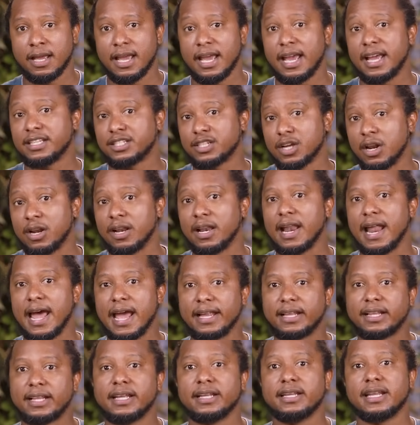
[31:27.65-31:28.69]
it's
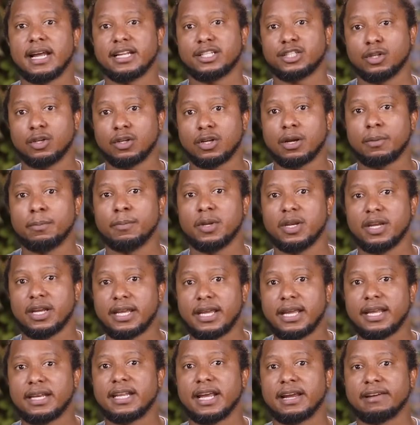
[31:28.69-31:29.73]
unlikely that you'll
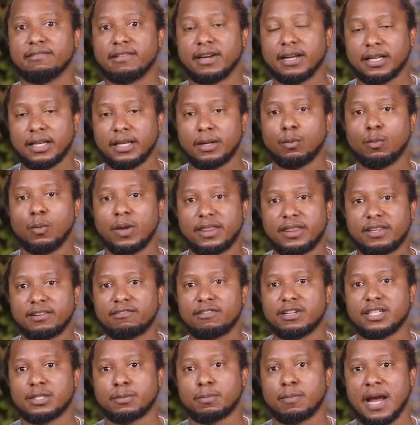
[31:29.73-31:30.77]
communicate directly with the
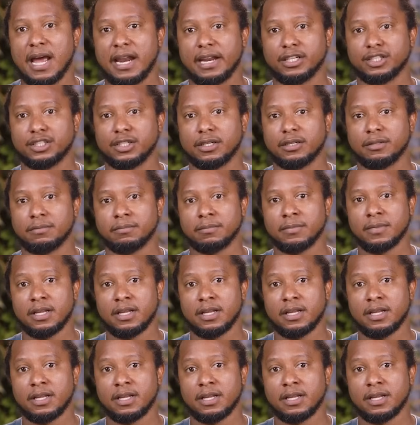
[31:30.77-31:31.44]
risk manager,